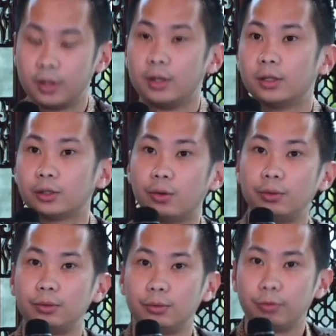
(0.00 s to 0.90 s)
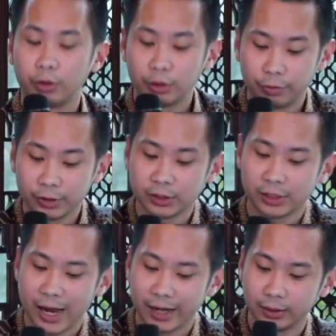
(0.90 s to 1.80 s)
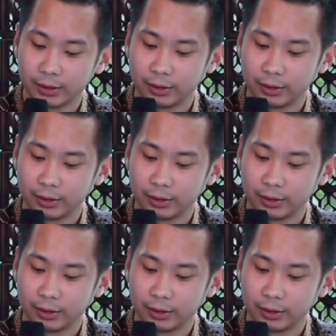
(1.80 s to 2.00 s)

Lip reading: so for the first slide,